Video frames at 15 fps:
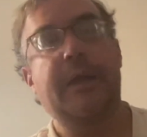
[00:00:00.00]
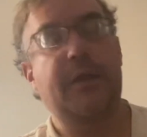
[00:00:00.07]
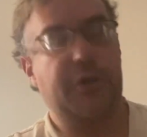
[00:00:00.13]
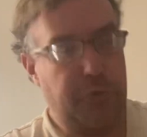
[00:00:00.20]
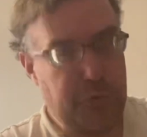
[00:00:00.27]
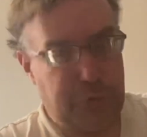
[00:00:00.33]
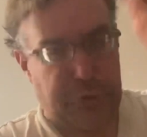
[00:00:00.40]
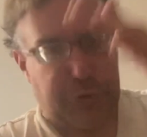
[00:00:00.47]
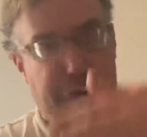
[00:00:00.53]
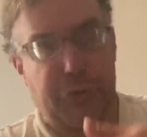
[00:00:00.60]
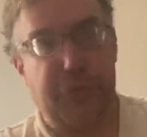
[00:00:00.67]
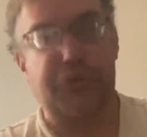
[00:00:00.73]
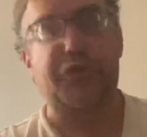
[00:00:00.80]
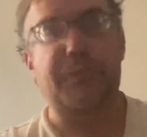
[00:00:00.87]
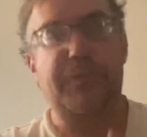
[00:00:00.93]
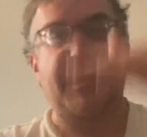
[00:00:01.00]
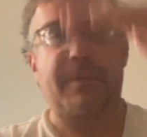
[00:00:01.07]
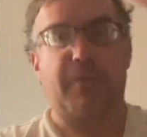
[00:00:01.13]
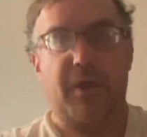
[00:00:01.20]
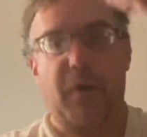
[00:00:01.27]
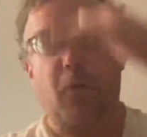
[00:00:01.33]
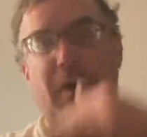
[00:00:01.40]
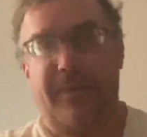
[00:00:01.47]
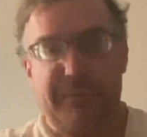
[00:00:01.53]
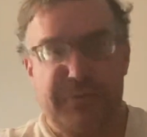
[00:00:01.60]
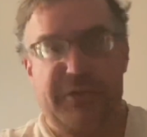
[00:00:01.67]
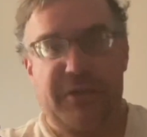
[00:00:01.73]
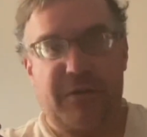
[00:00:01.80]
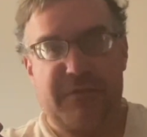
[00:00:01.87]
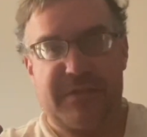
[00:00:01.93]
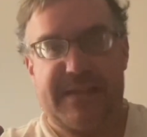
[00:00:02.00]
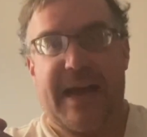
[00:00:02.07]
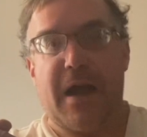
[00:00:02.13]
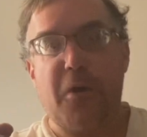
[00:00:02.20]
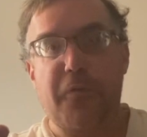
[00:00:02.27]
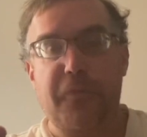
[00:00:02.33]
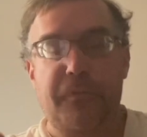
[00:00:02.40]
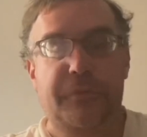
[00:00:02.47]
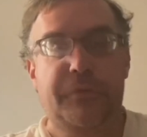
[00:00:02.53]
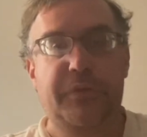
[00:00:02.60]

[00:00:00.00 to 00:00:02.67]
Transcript: Usually those are the people that weigh themselves down